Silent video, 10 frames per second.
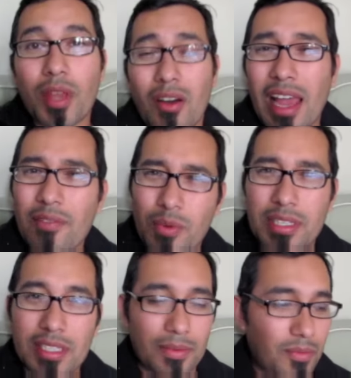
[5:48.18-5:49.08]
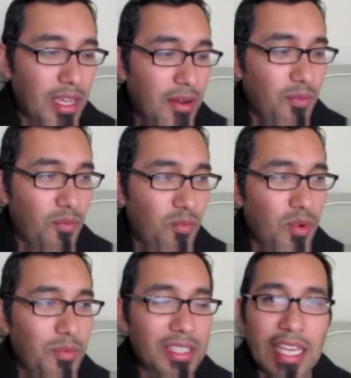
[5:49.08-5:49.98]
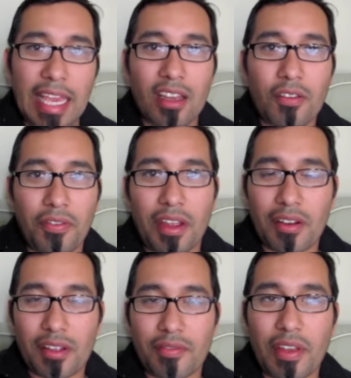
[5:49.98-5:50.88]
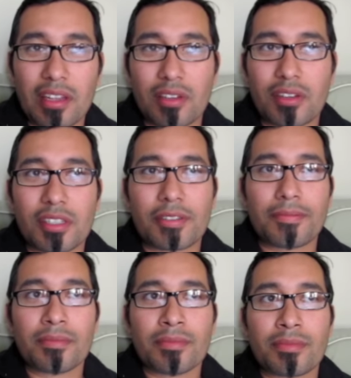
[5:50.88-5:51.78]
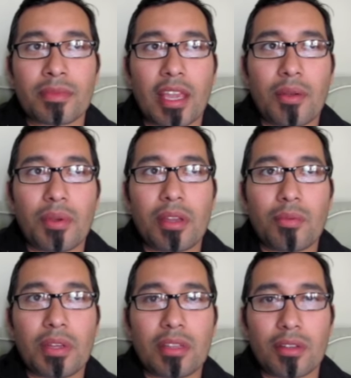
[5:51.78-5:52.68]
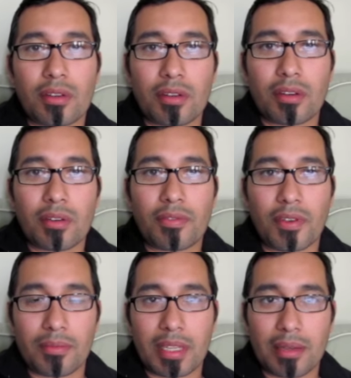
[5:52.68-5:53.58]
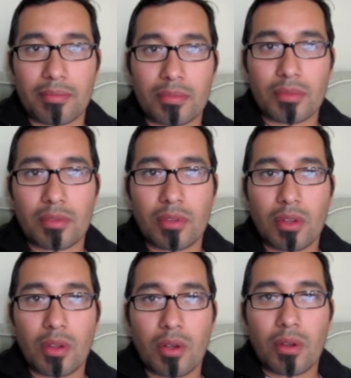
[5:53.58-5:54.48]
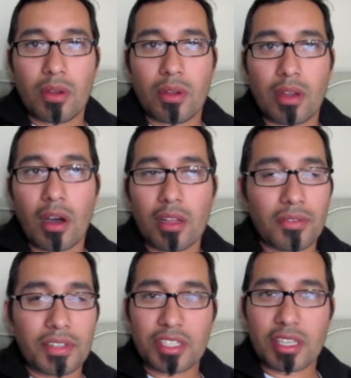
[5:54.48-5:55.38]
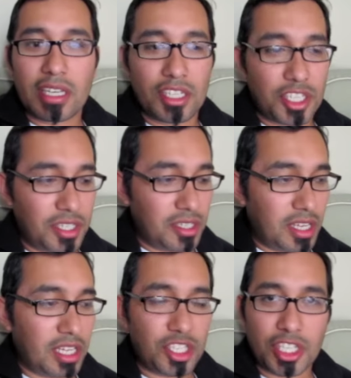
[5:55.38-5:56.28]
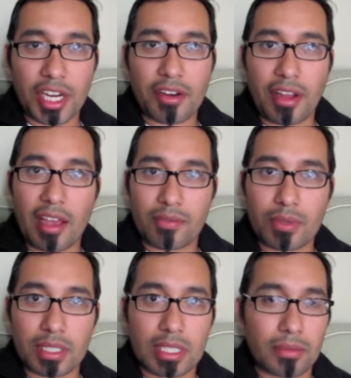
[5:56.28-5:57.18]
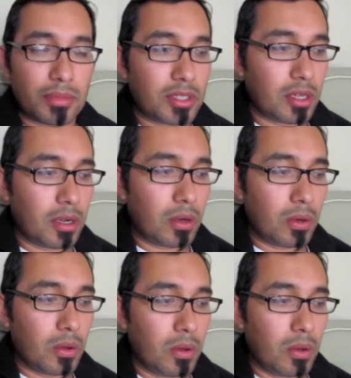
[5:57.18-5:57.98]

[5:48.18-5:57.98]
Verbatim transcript: we all have wisdom, and when we take our fa- failures and we we learn from them, all of us can sh- can share and have wisdom. So